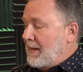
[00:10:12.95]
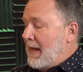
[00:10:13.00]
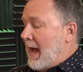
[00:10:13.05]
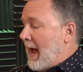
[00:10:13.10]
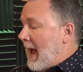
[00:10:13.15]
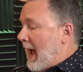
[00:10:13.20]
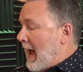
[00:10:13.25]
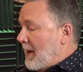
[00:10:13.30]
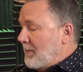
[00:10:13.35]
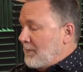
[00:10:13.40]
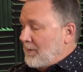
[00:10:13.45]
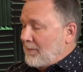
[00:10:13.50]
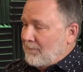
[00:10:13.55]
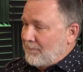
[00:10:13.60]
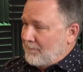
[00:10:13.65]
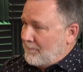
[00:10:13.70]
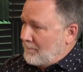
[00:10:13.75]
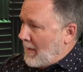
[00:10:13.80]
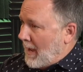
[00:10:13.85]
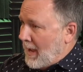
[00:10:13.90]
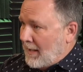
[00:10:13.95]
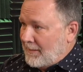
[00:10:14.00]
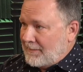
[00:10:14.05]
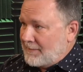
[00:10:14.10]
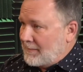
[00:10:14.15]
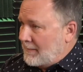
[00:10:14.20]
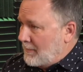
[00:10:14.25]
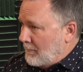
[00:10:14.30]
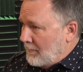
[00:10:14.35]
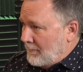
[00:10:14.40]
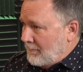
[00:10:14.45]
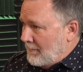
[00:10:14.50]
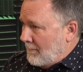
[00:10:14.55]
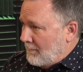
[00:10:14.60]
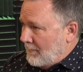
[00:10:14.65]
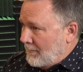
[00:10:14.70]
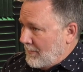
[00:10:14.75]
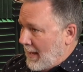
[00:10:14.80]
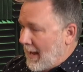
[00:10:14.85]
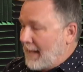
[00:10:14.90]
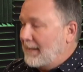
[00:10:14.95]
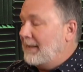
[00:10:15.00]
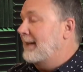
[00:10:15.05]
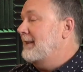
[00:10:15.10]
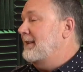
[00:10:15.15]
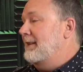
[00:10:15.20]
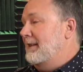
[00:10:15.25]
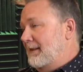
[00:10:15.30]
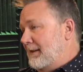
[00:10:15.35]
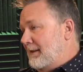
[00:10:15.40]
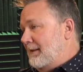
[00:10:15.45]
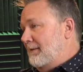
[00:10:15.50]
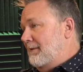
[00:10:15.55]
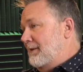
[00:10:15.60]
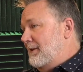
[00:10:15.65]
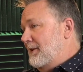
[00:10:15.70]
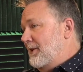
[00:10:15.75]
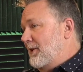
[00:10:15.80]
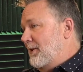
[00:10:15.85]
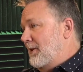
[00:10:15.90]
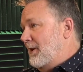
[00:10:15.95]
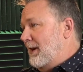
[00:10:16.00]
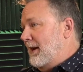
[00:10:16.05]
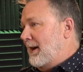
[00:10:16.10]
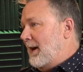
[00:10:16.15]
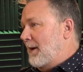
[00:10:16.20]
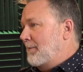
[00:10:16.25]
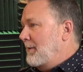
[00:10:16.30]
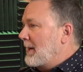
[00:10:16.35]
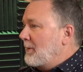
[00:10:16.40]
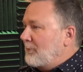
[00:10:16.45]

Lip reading: I would have never thought. I like to eat. You know, I'm not a